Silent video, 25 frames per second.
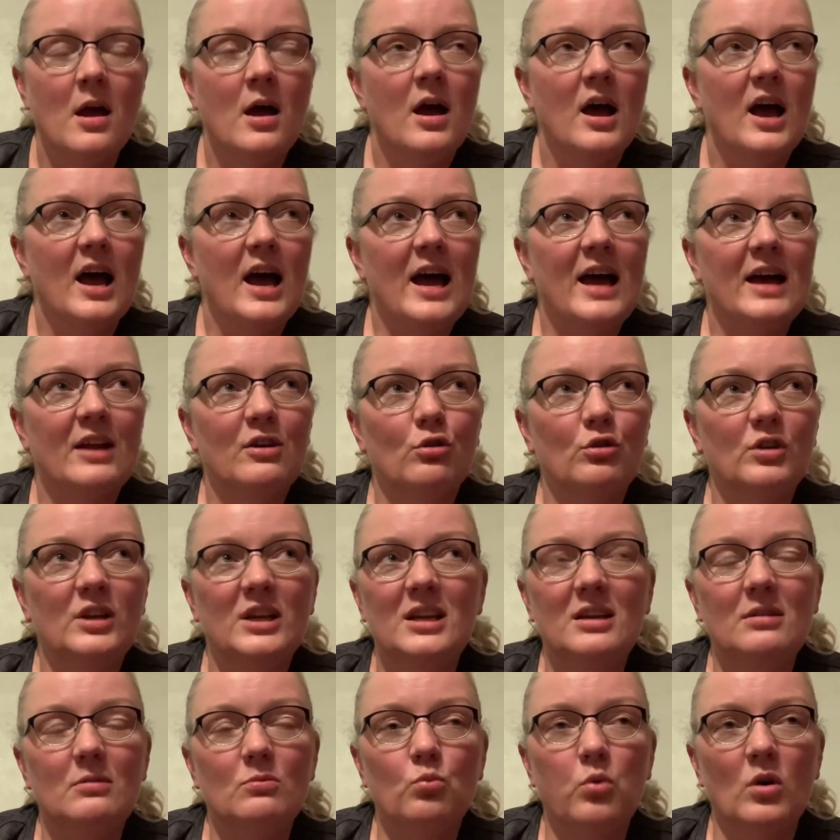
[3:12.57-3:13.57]
and
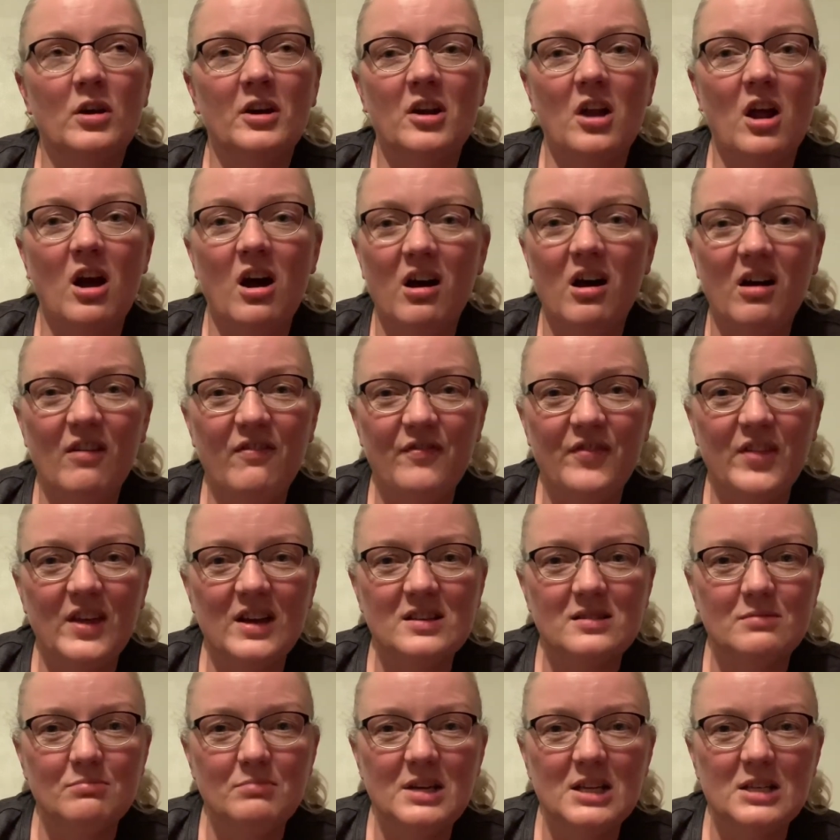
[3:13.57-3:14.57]
only one and a half
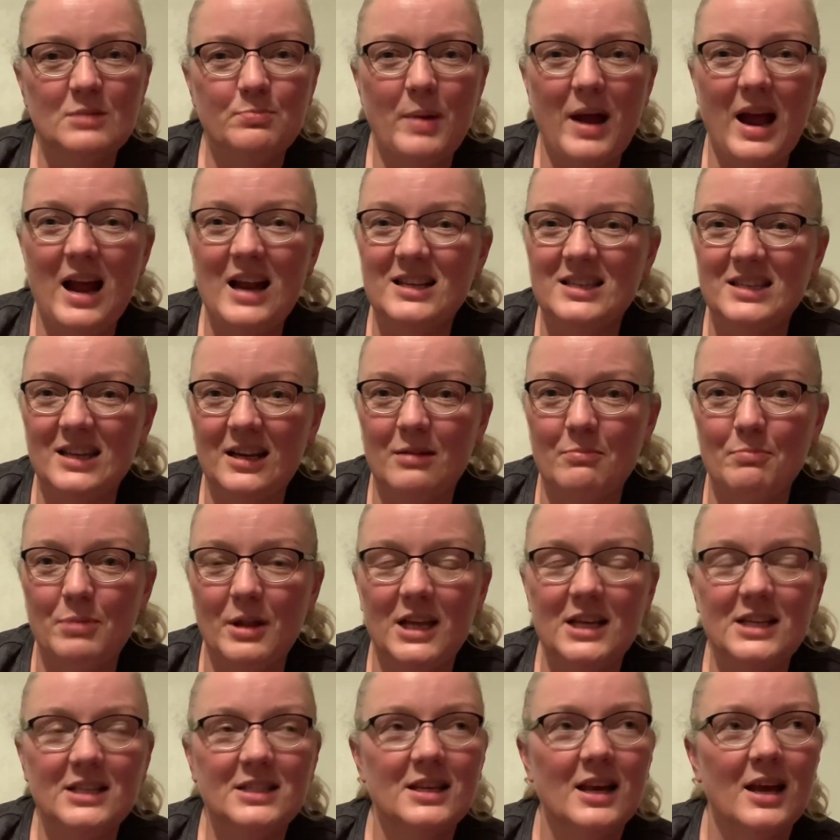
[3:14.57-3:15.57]
thousand metres behind second
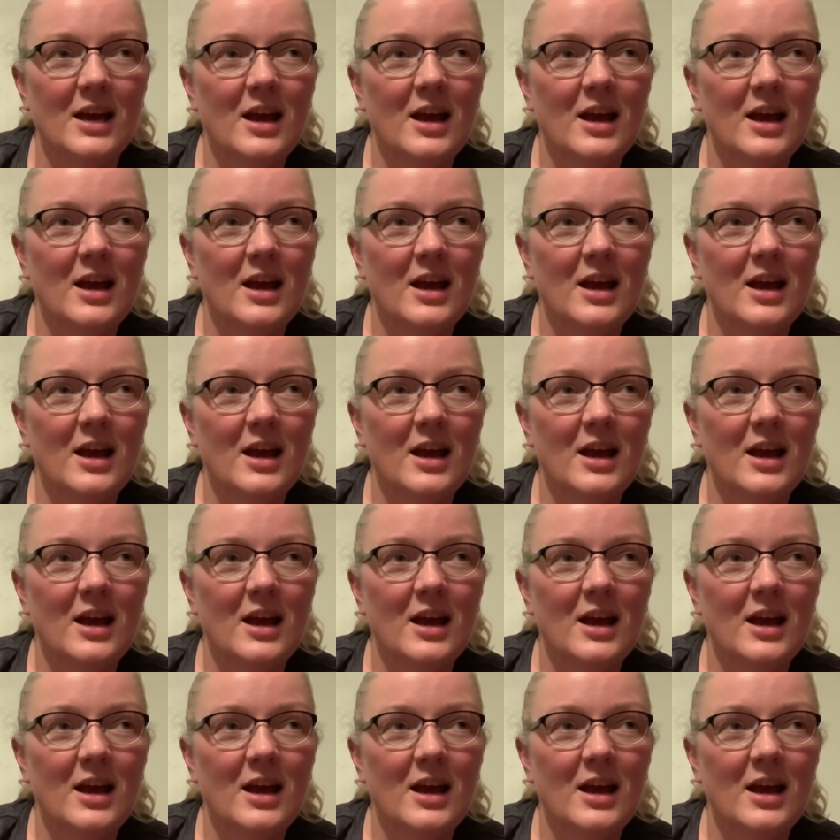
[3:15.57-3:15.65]
place.